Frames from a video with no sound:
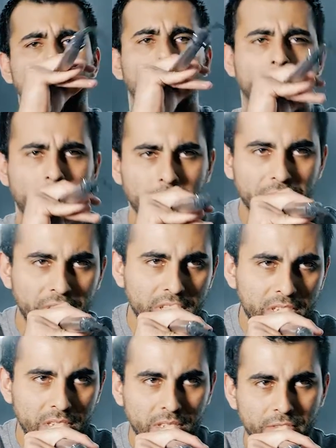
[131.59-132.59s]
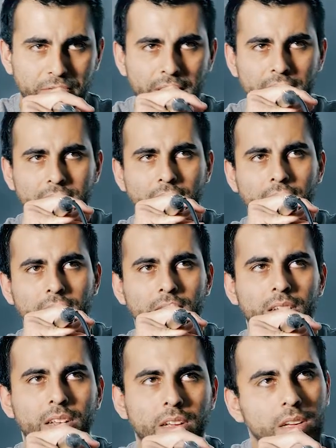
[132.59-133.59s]
My motivation is the fact that
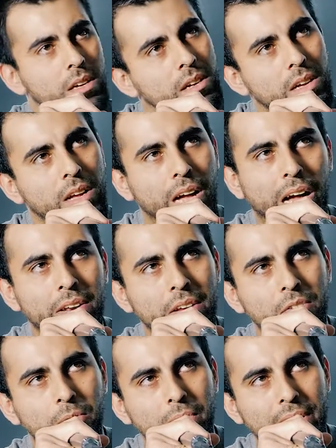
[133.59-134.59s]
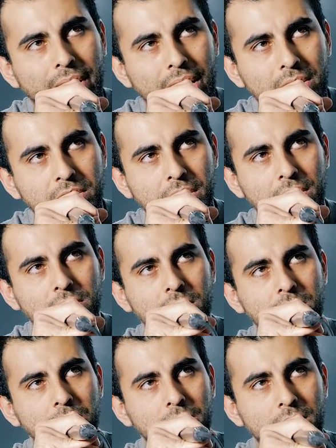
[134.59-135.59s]
I never really got a chance to
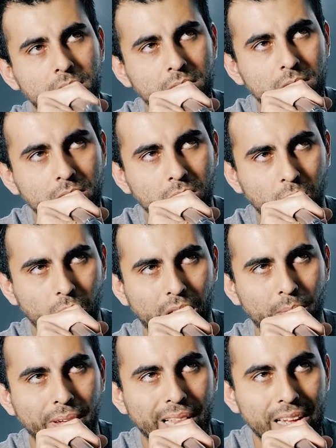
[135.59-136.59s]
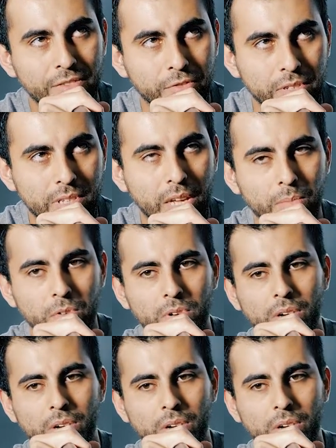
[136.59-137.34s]
do this while my life was stable.